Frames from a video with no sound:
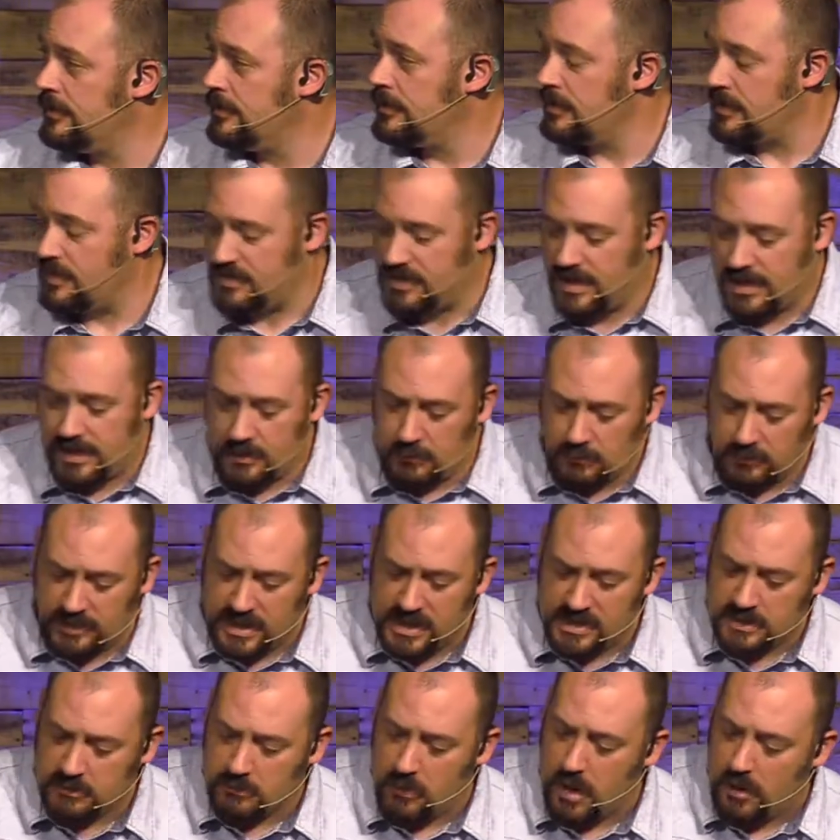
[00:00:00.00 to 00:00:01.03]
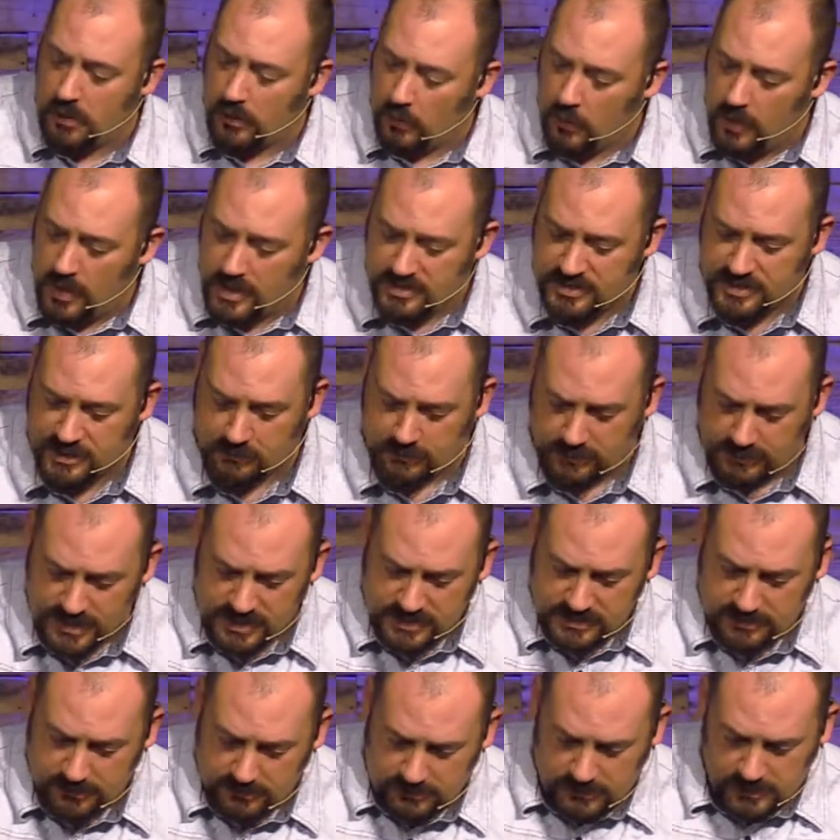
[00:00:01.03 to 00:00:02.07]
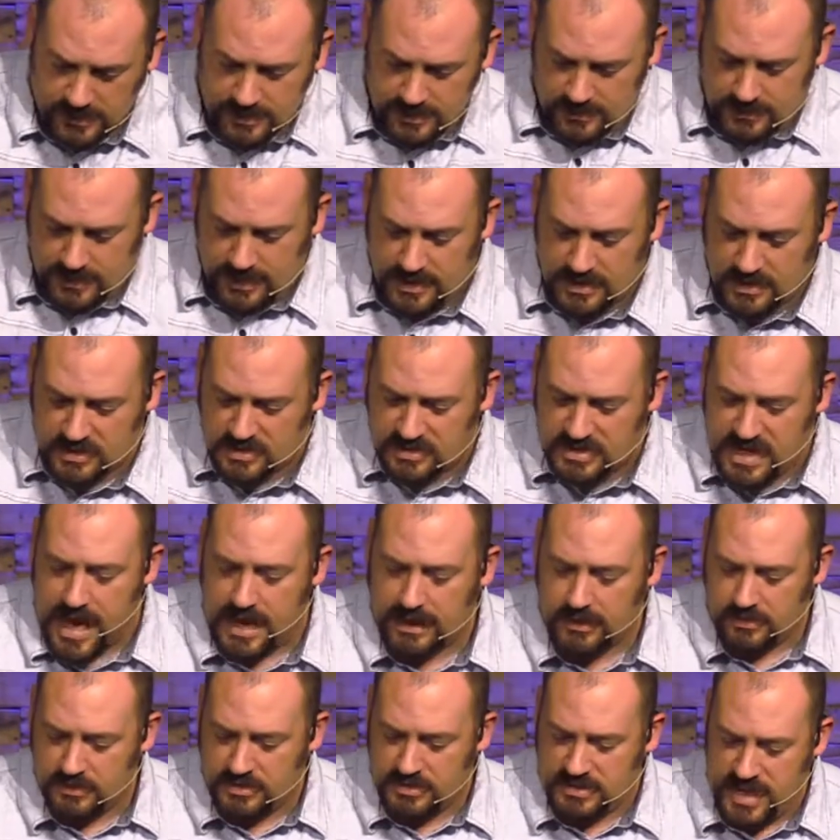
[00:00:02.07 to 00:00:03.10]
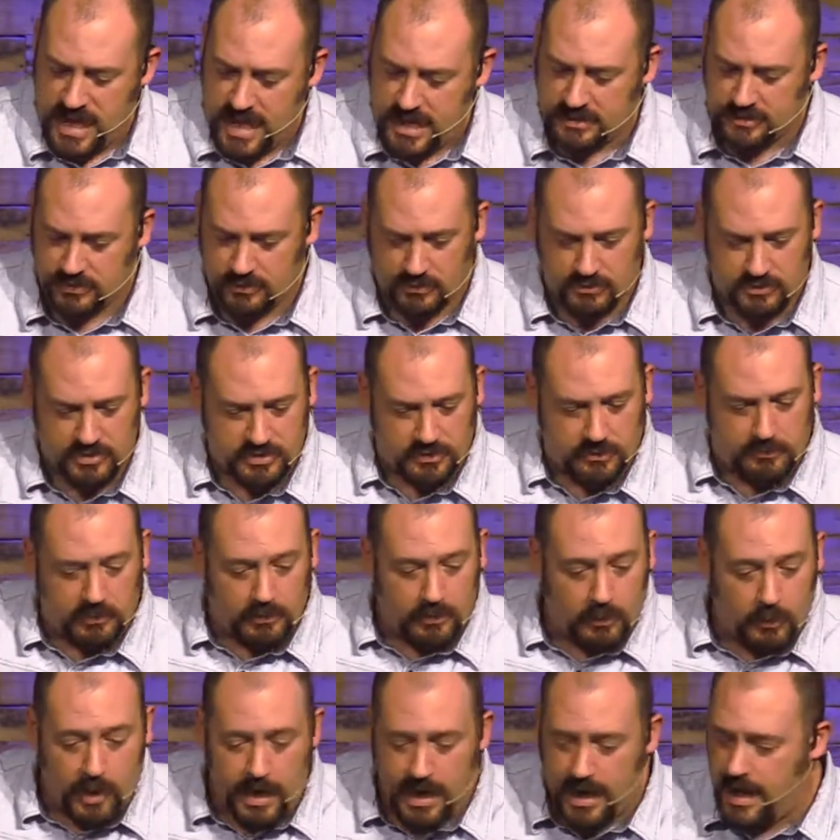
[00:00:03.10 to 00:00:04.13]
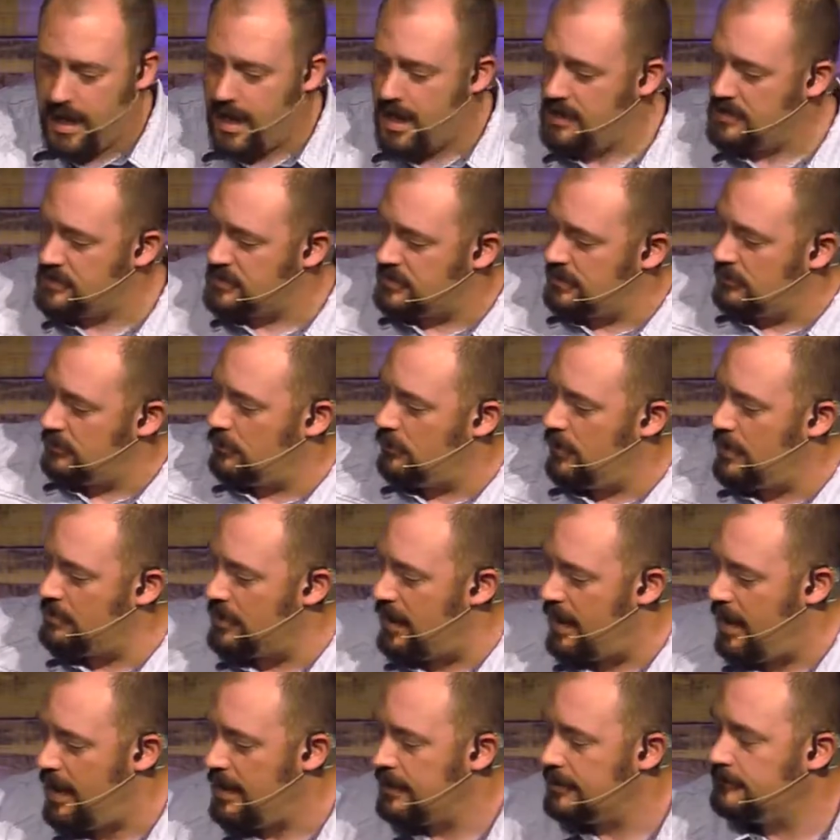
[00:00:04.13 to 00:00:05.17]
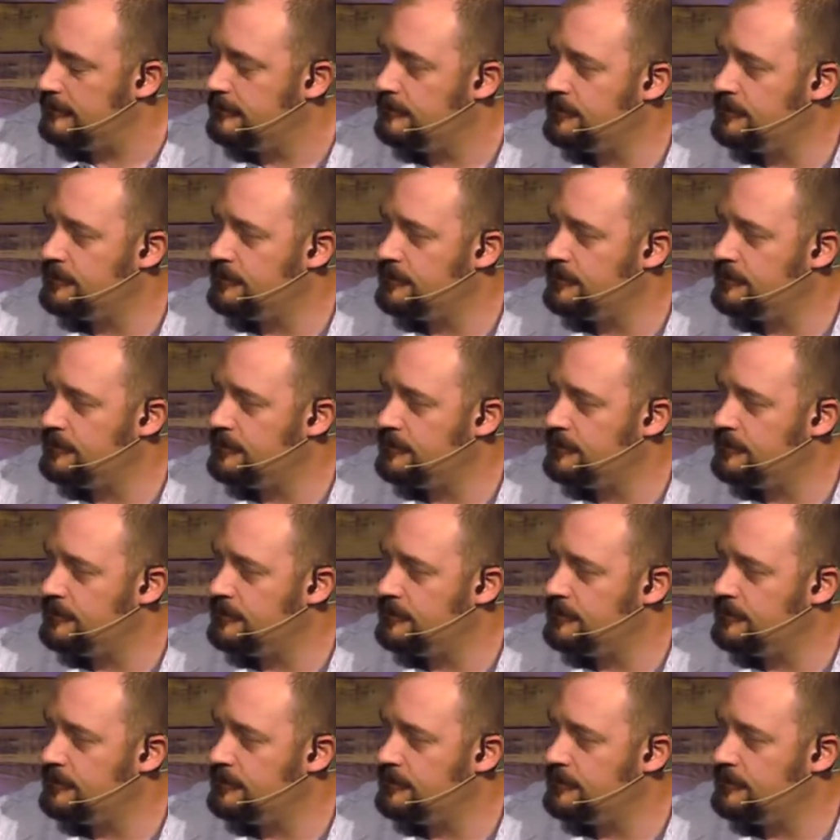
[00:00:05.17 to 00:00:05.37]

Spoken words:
Because they didn't release them all at once. They released them in a staggered set. So there were some that were way ahead and some that were way behind.